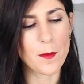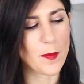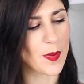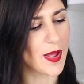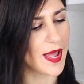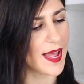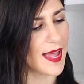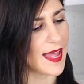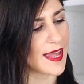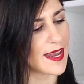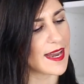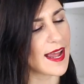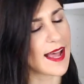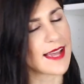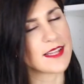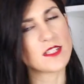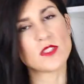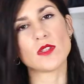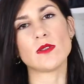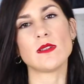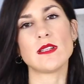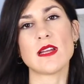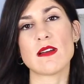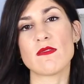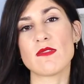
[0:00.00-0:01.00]
But I
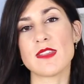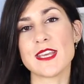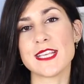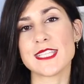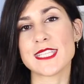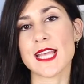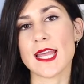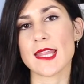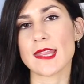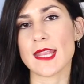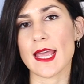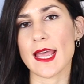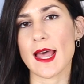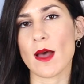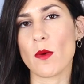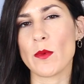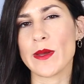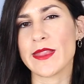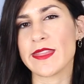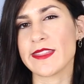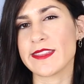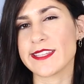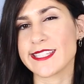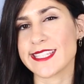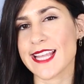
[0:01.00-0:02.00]
do love these, and they are
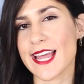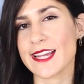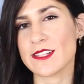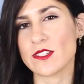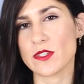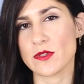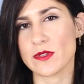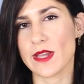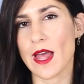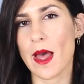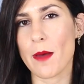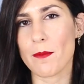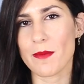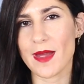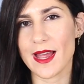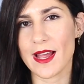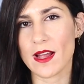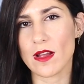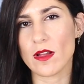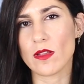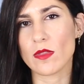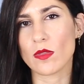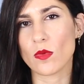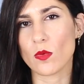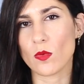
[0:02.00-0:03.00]
ones that do come
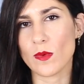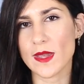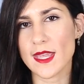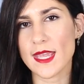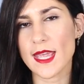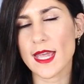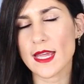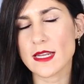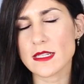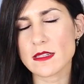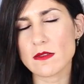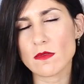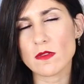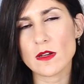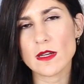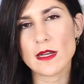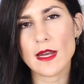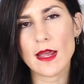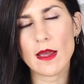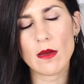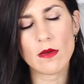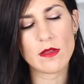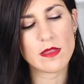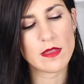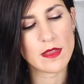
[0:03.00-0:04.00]
out on the weekend every
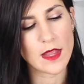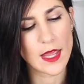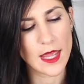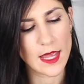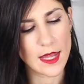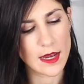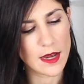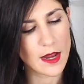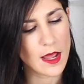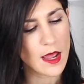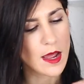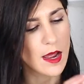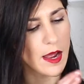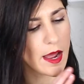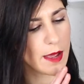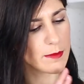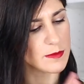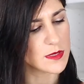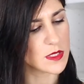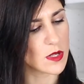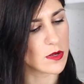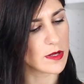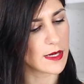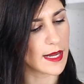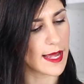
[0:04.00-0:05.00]
now and then. I'm
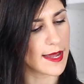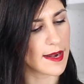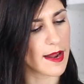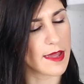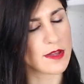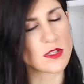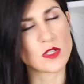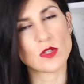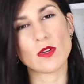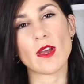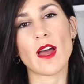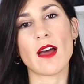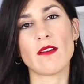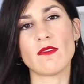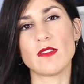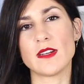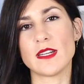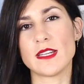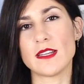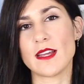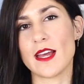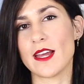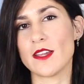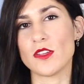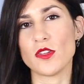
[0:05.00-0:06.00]
so glad I do have
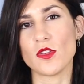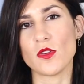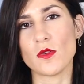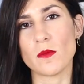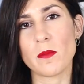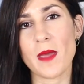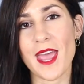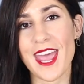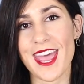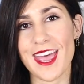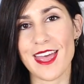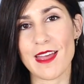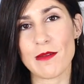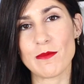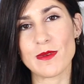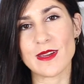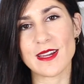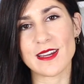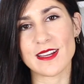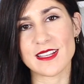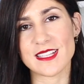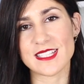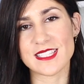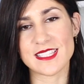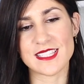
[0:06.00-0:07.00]
a new pair,
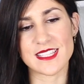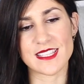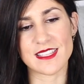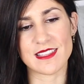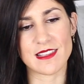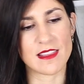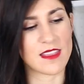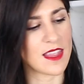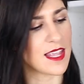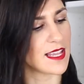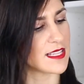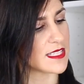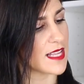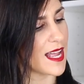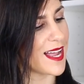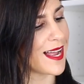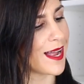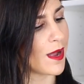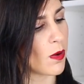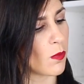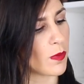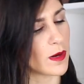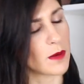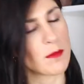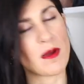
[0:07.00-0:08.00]
because these
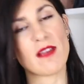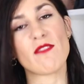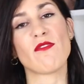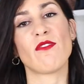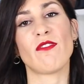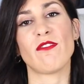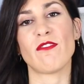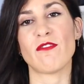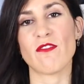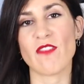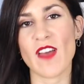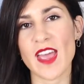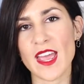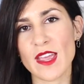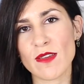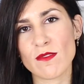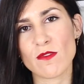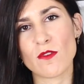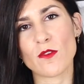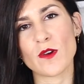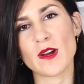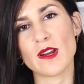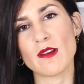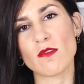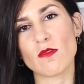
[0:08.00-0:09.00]
are one of my
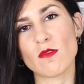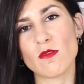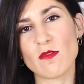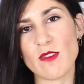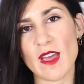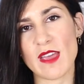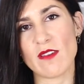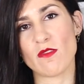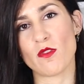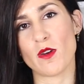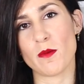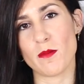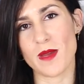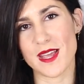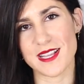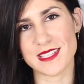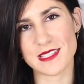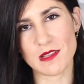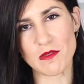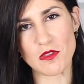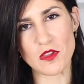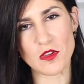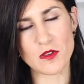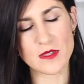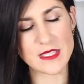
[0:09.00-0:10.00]
favorite pairs
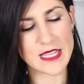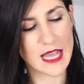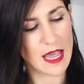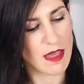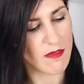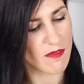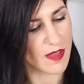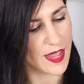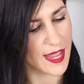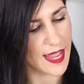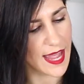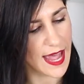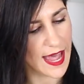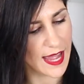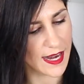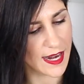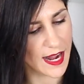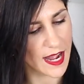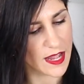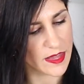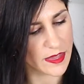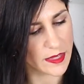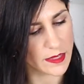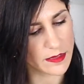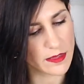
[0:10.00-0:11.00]
of shoes ever, and
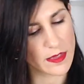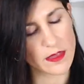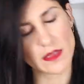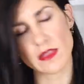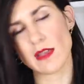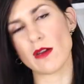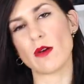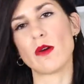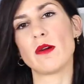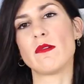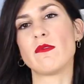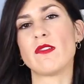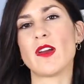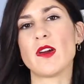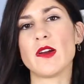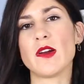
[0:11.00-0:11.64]
I think that they're a